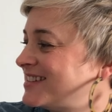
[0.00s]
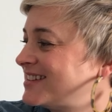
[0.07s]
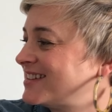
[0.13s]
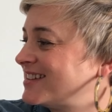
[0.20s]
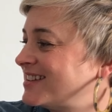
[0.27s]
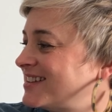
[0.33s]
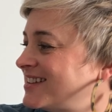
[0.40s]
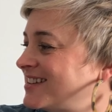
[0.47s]

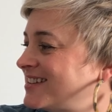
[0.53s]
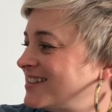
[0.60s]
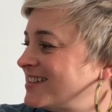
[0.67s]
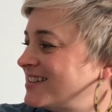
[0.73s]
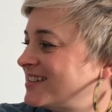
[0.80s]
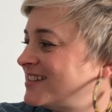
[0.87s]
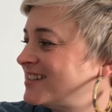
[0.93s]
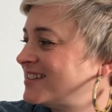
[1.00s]

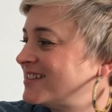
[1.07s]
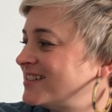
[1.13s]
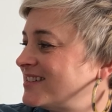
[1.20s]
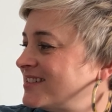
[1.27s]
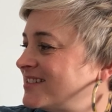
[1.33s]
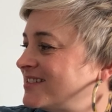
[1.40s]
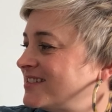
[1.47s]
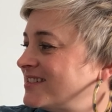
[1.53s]

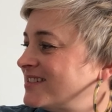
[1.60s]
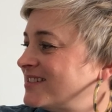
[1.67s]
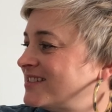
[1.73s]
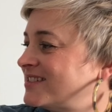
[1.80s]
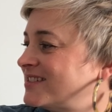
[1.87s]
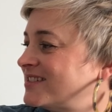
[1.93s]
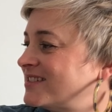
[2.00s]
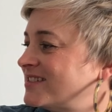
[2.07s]

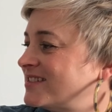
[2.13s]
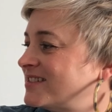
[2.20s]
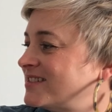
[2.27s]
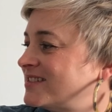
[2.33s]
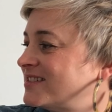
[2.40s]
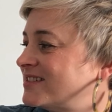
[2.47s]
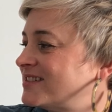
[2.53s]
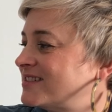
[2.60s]

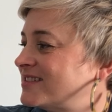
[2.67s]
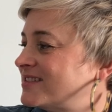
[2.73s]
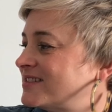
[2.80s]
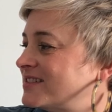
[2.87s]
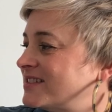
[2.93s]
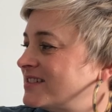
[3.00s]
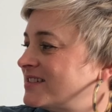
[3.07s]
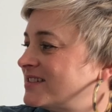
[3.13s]

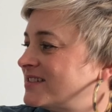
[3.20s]
The person shown says nothing.